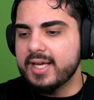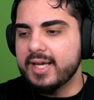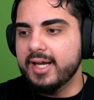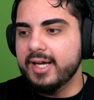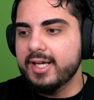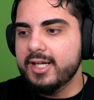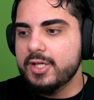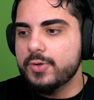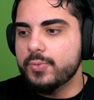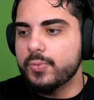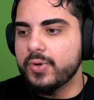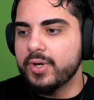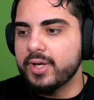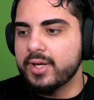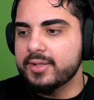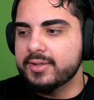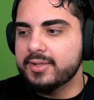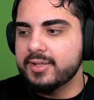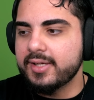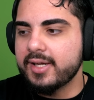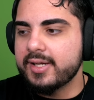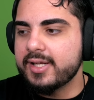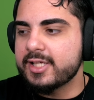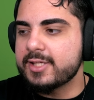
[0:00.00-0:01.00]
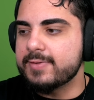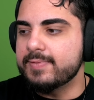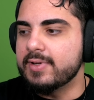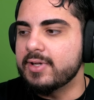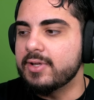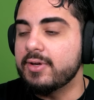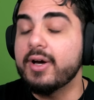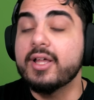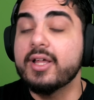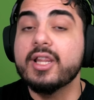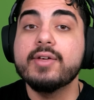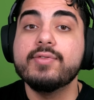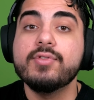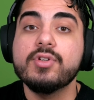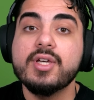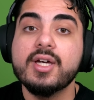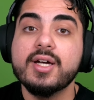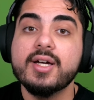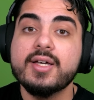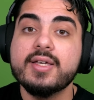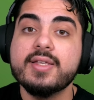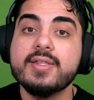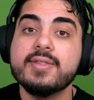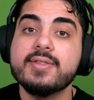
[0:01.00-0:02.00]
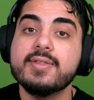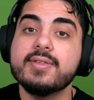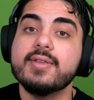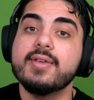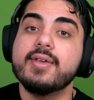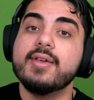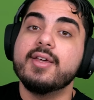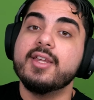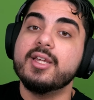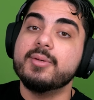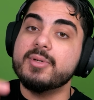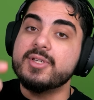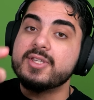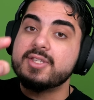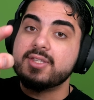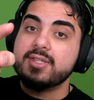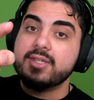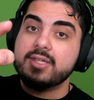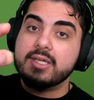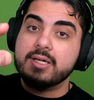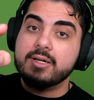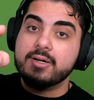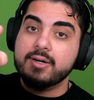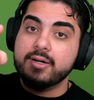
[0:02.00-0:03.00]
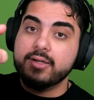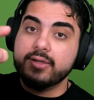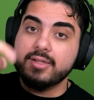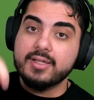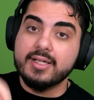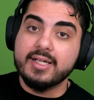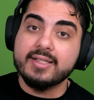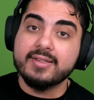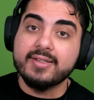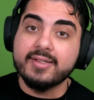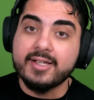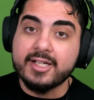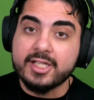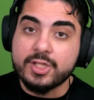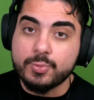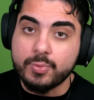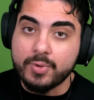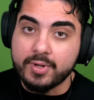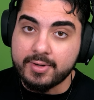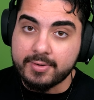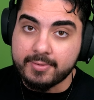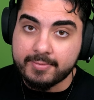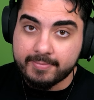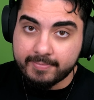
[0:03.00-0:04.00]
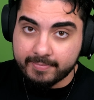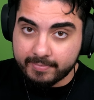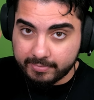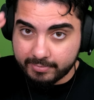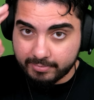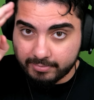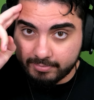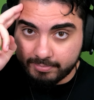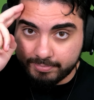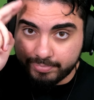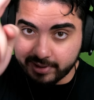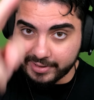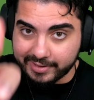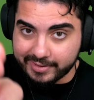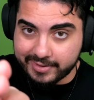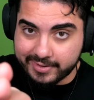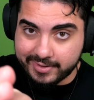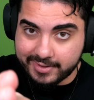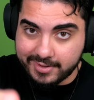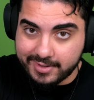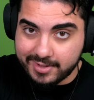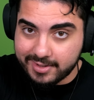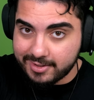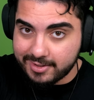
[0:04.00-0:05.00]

Anyway, until the next video, I love you guys, and I'ma see y'all in the next one. Peace.